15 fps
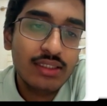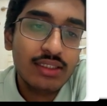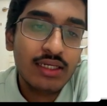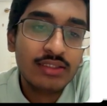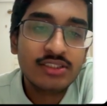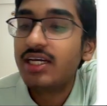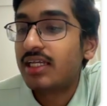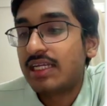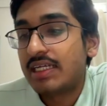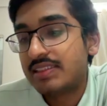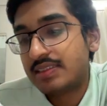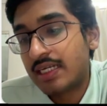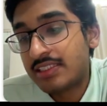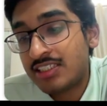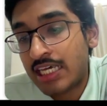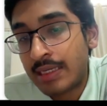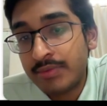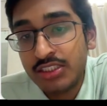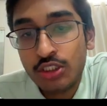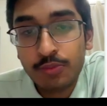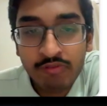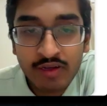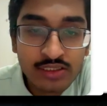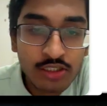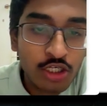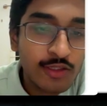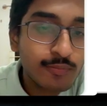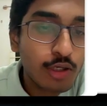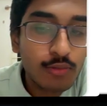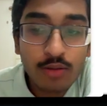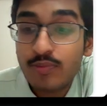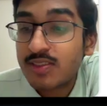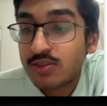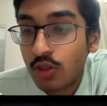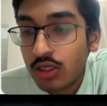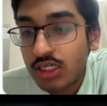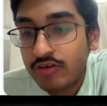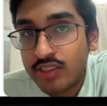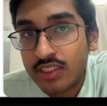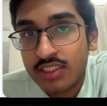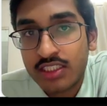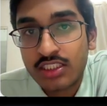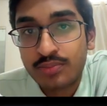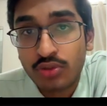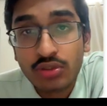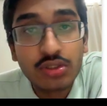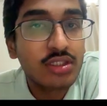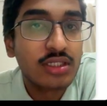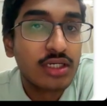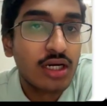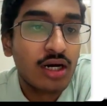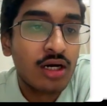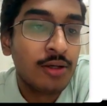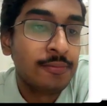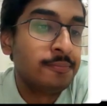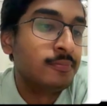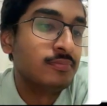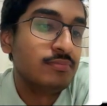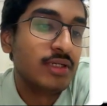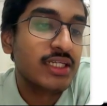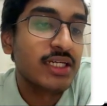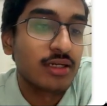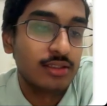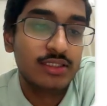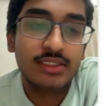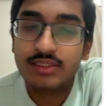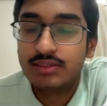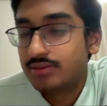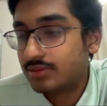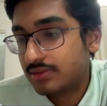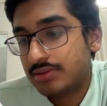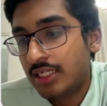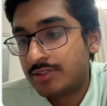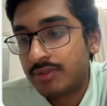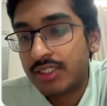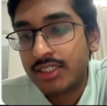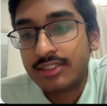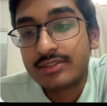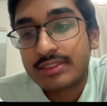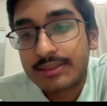So yeah, that's a semi-supervised learning problem. It's not covered in this book, but yeah, that's what it is.